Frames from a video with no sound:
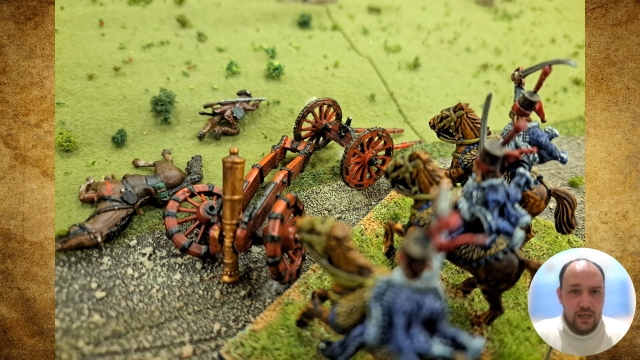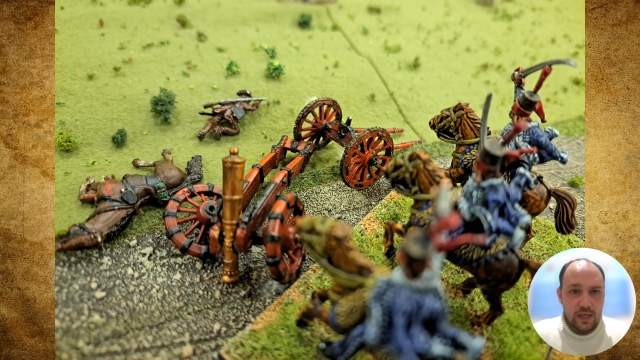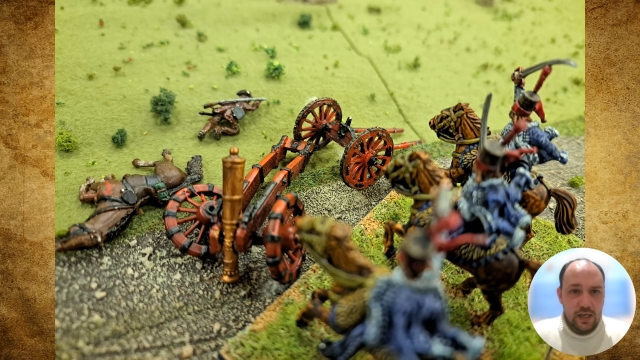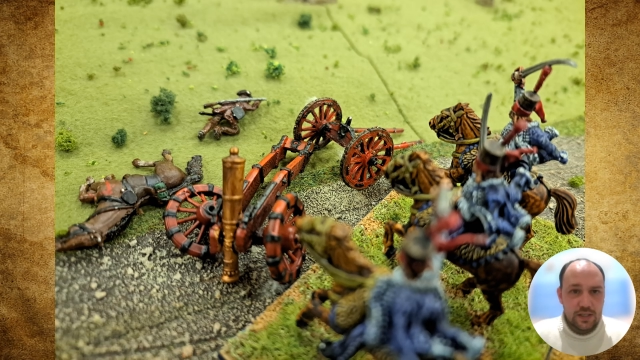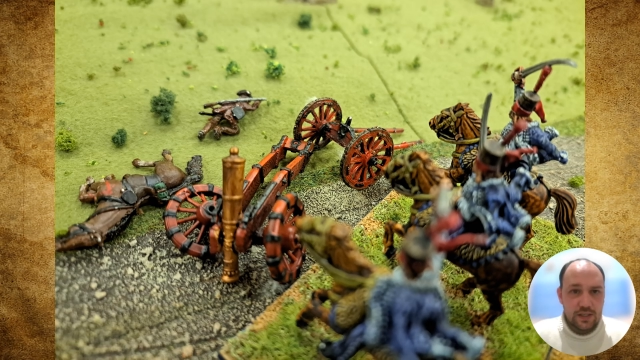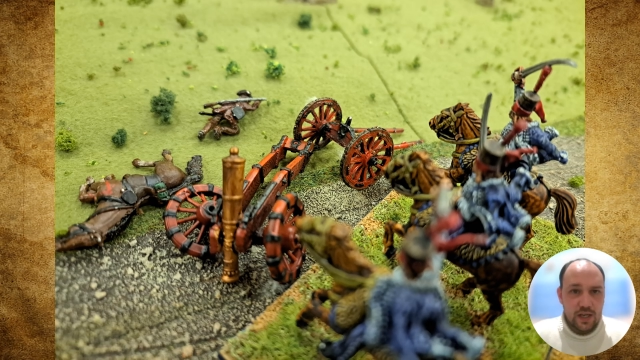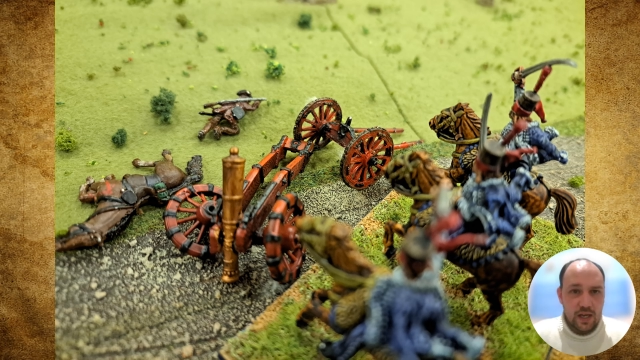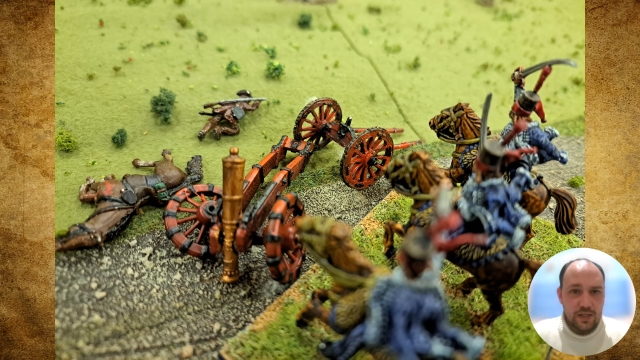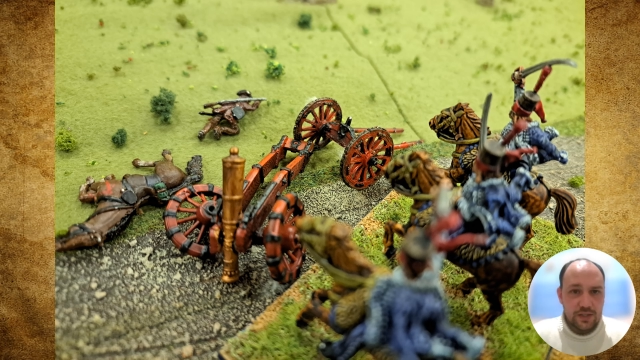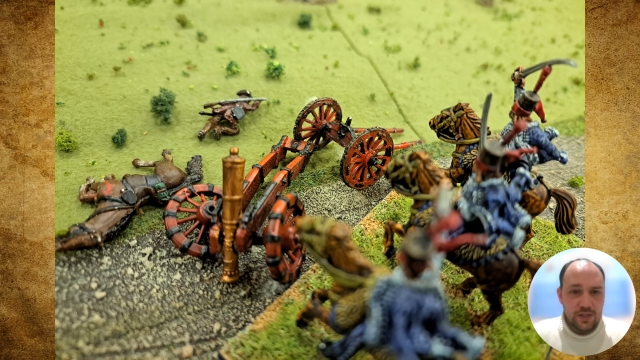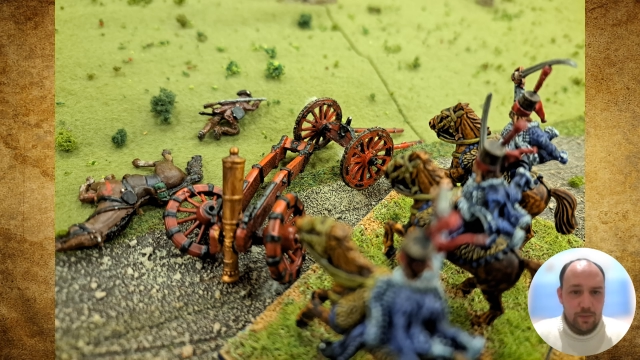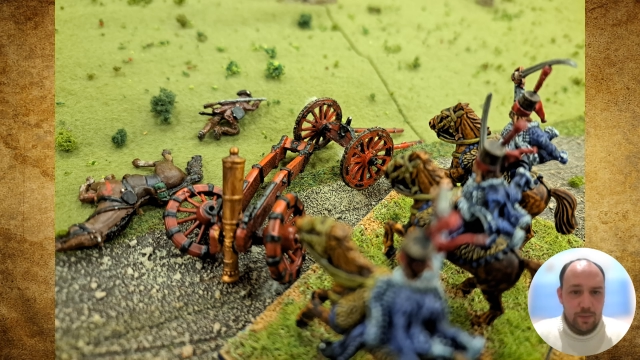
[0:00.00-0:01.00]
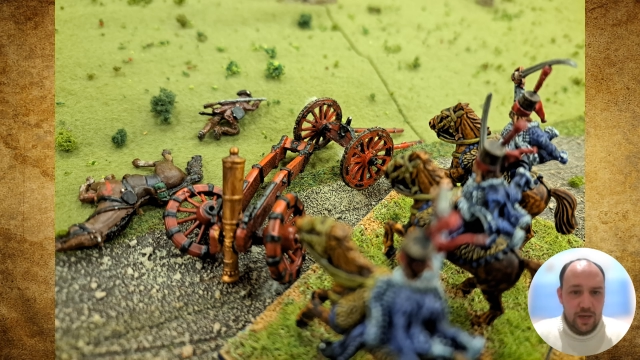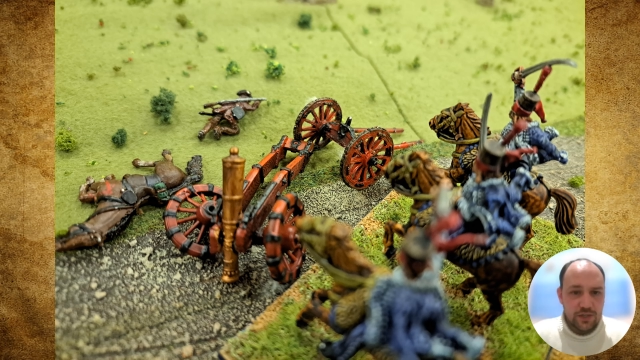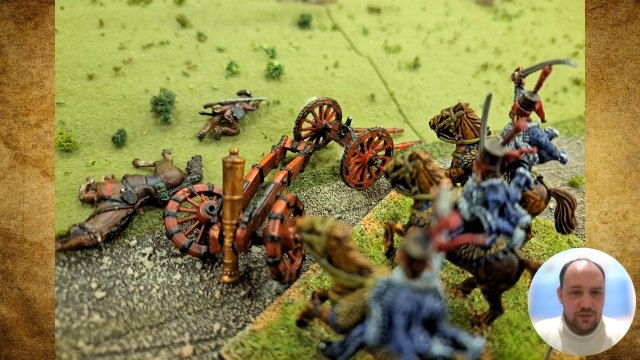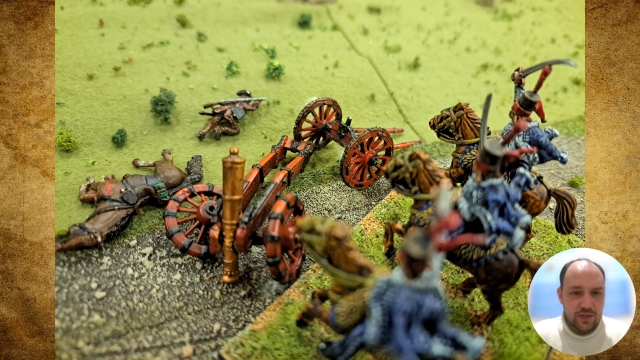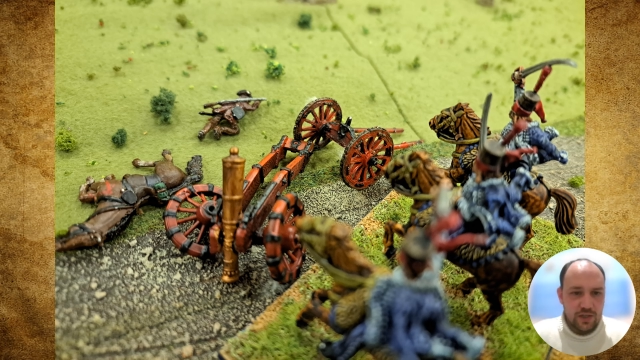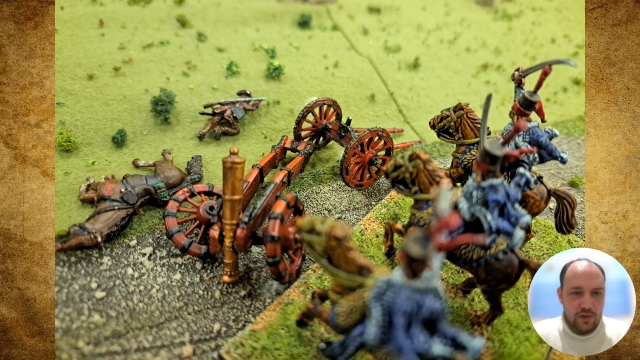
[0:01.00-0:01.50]
as has a
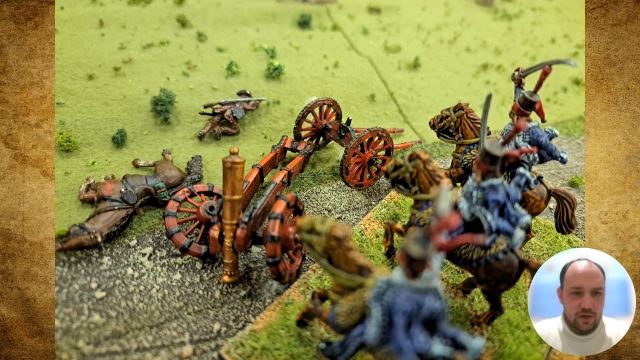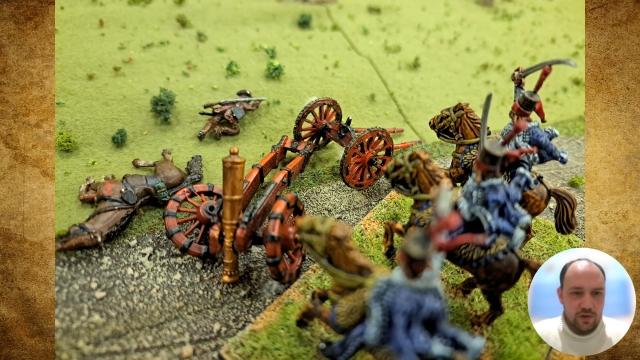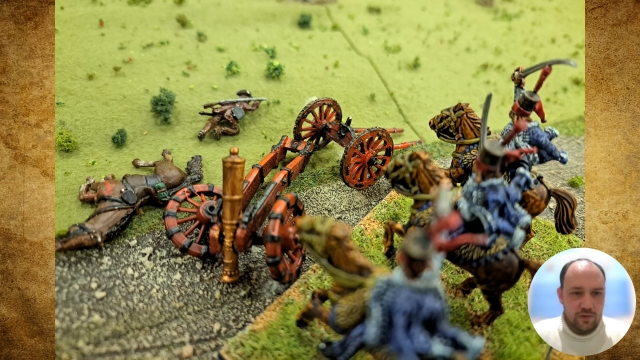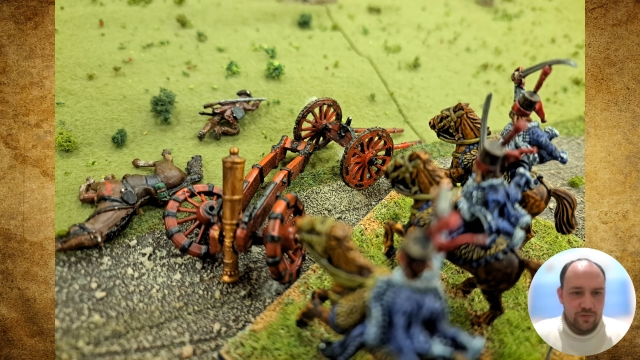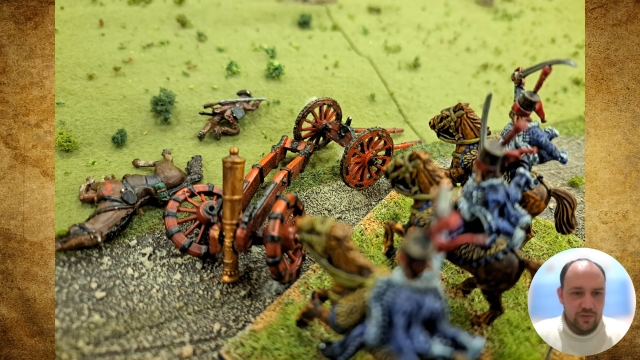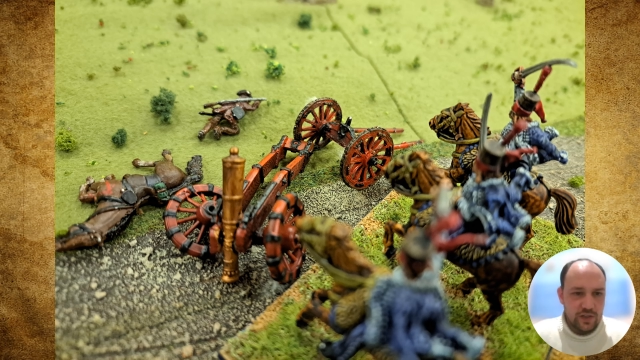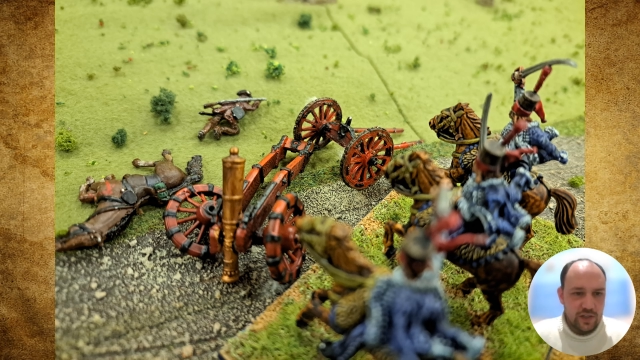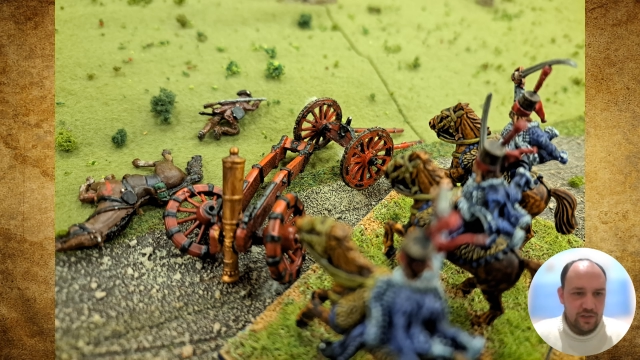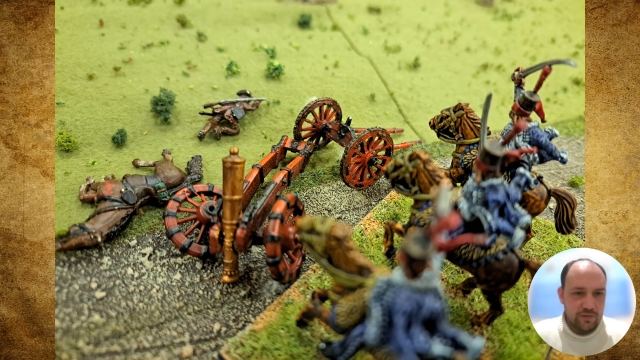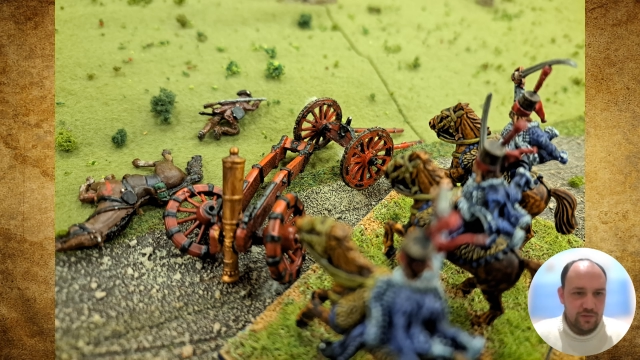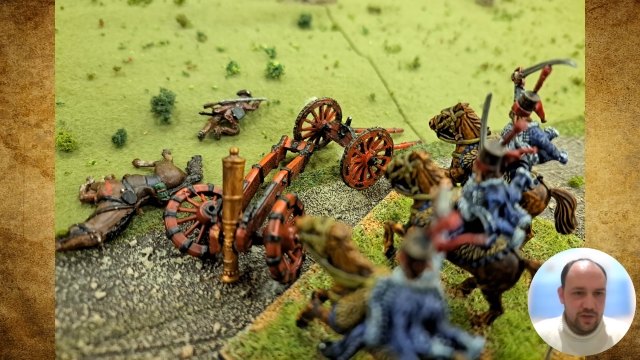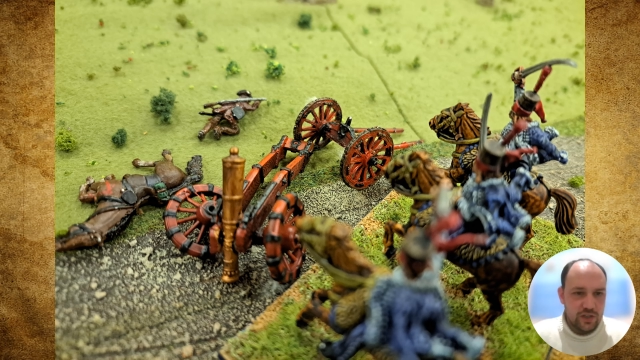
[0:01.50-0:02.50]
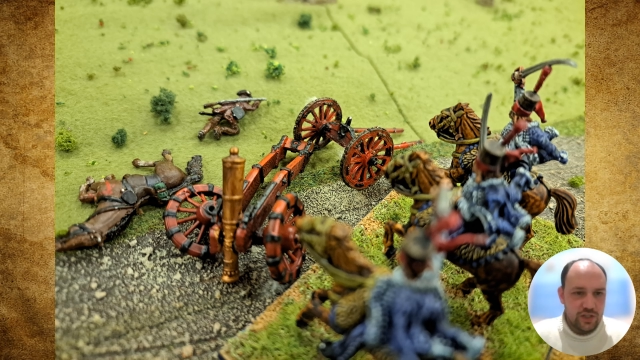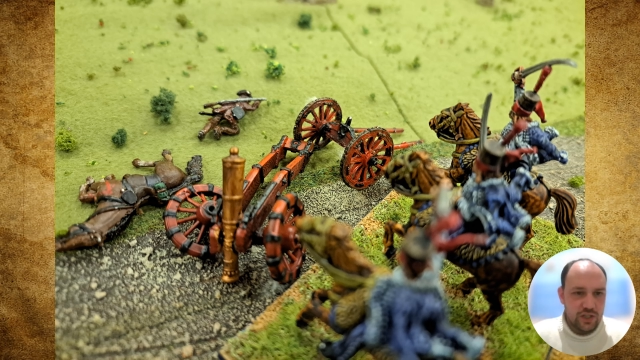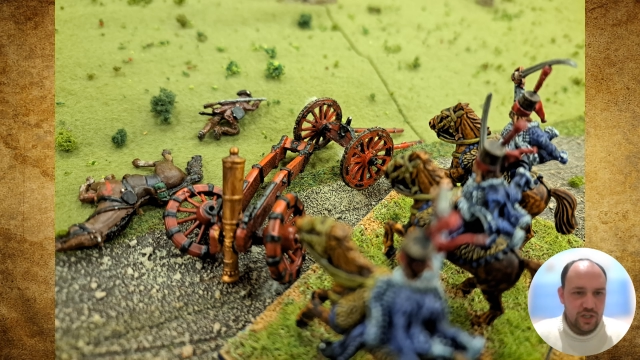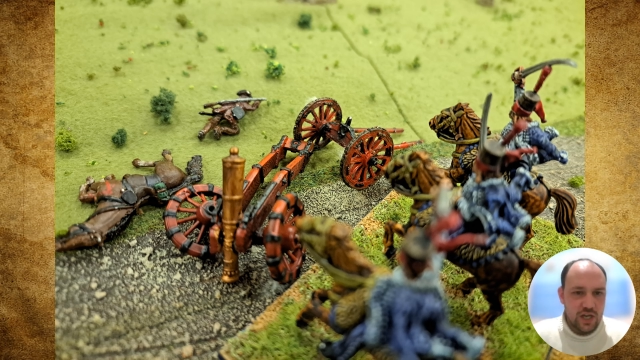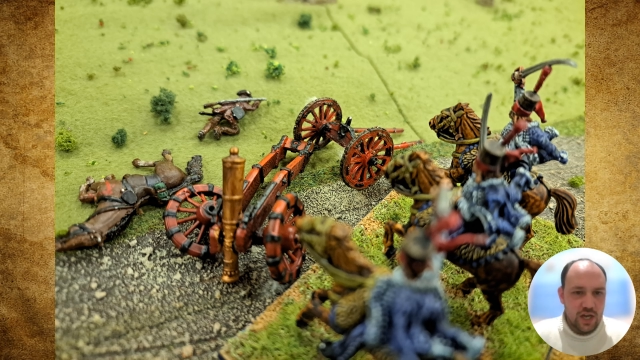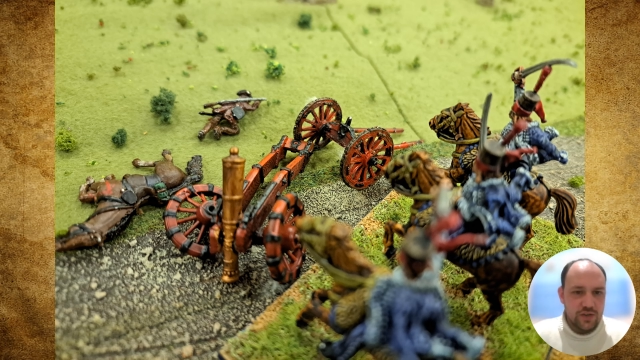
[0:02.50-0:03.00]
battery of the
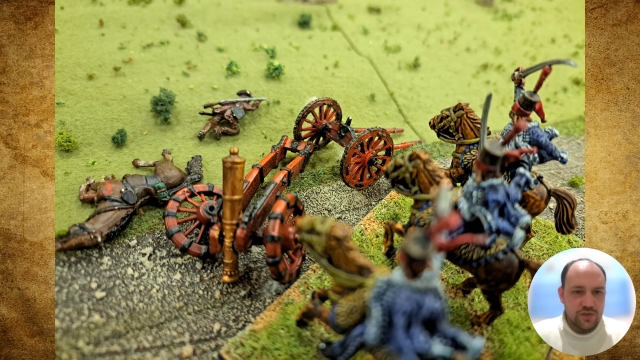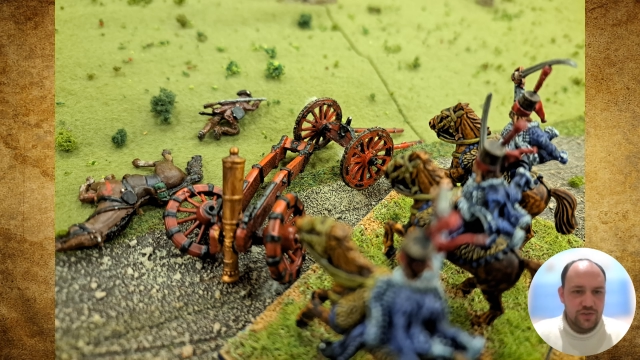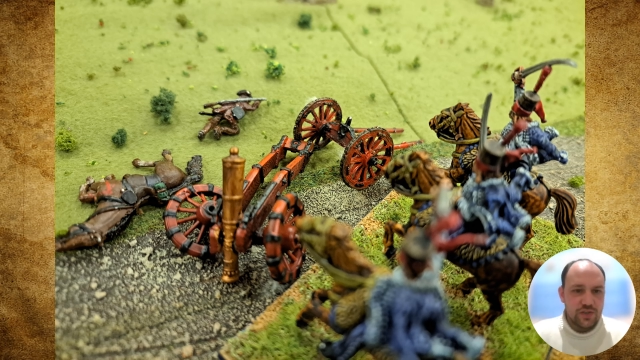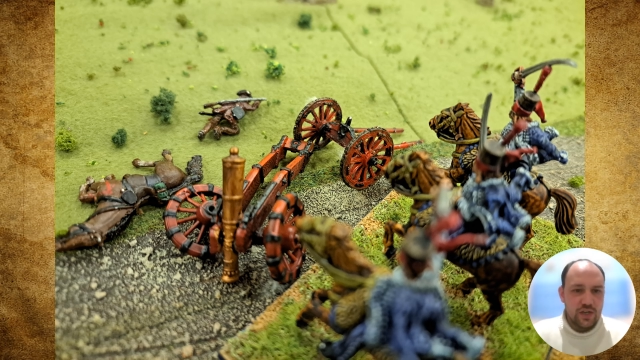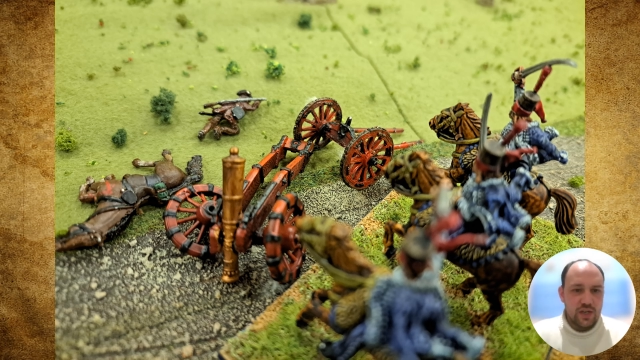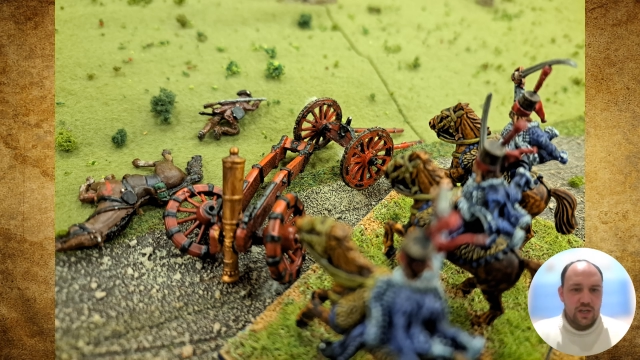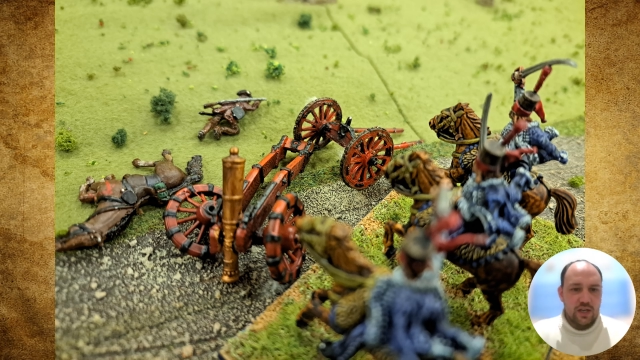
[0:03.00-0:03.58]
French guns